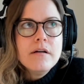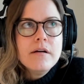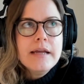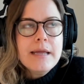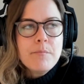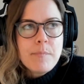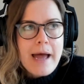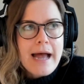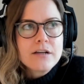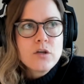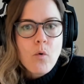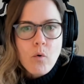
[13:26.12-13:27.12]

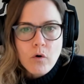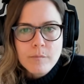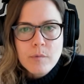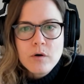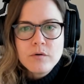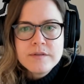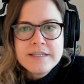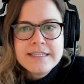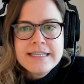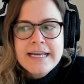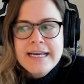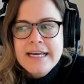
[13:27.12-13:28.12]
impact hormones
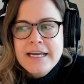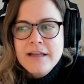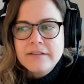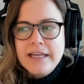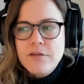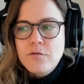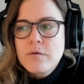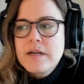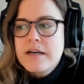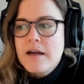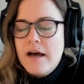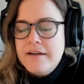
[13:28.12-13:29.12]
like
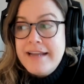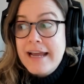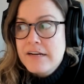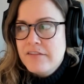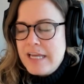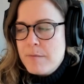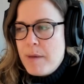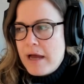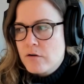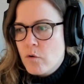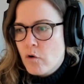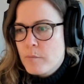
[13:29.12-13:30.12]
through a negatively
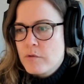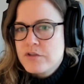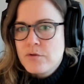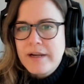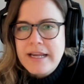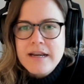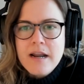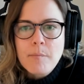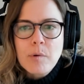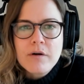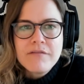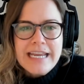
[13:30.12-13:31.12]
impact hormone through like a
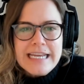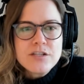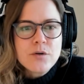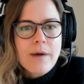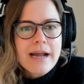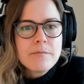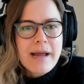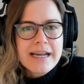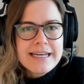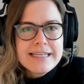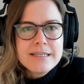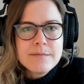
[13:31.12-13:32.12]
number of indirect
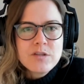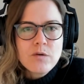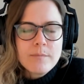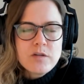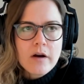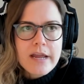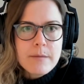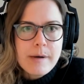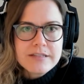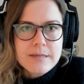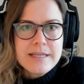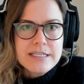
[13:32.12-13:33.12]
mechanisms. So I'm talking
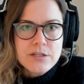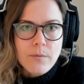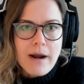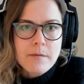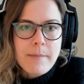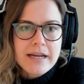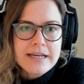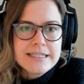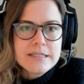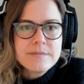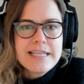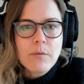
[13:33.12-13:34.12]
about some of these direct
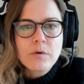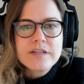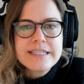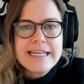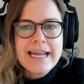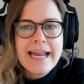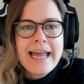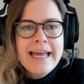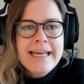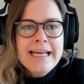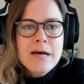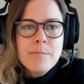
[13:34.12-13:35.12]
mechanisms that we're seeing,
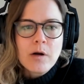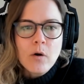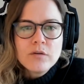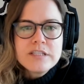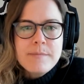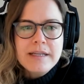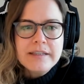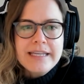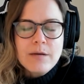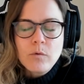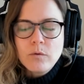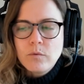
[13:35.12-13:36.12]
but ultimately,
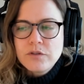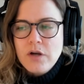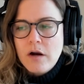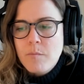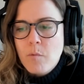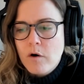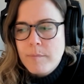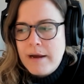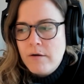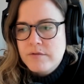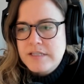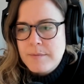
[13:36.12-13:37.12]
and we'll talk more
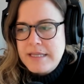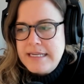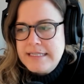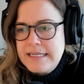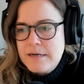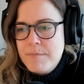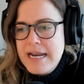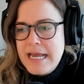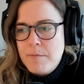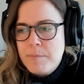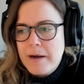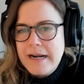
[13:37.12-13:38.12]
about some of these in a
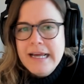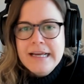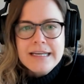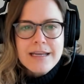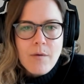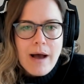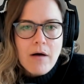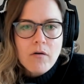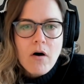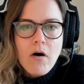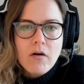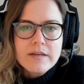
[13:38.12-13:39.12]
minute, but
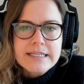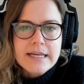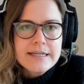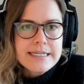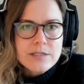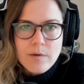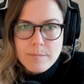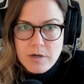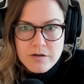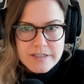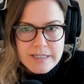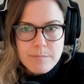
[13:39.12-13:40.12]
alcohol is going to disrupt our
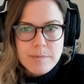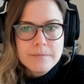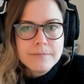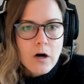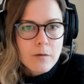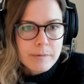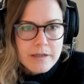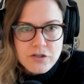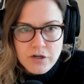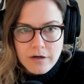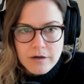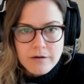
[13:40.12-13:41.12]
sleep, our blood
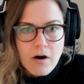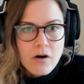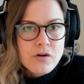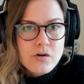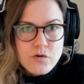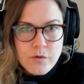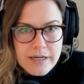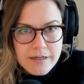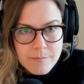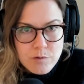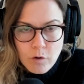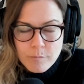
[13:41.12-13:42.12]
sugar, our nutrient
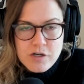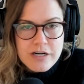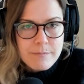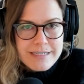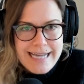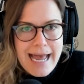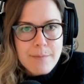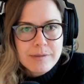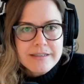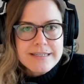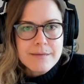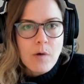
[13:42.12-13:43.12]
absorption and
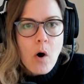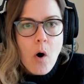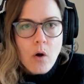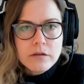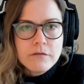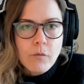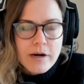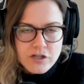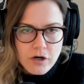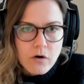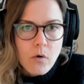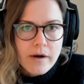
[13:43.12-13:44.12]
metabolism, all of which
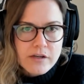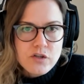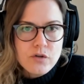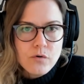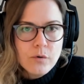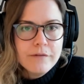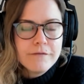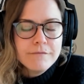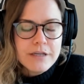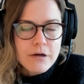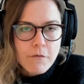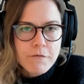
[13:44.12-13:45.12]
are going to,
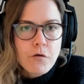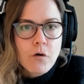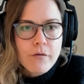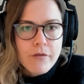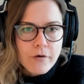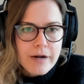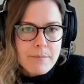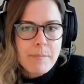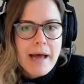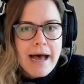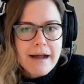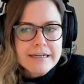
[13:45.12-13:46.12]
further
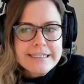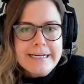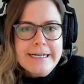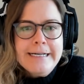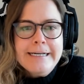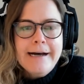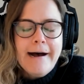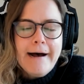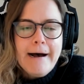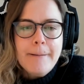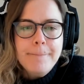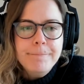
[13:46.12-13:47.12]
impact,
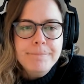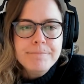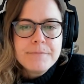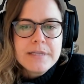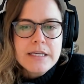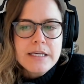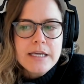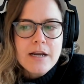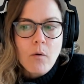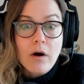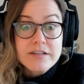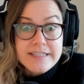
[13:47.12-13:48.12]

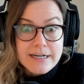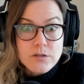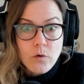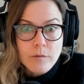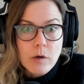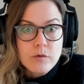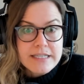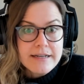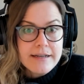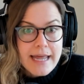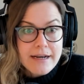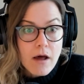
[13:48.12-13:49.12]
our sex hormones
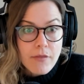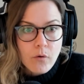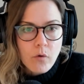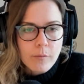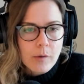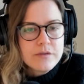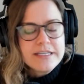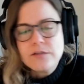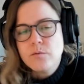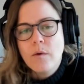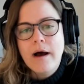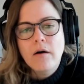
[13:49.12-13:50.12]
and other hormones as
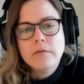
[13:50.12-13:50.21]
well.